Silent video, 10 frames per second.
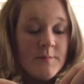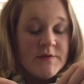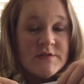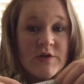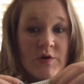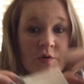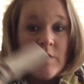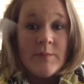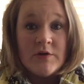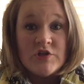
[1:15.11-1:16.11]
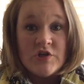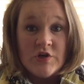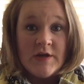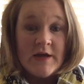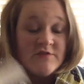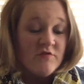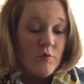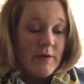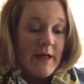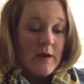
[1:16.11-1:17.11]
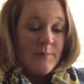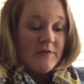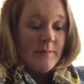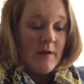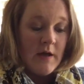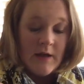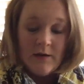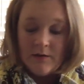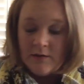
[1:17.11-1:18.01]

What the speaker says: So I'm going to show you guys real quick how to put them on.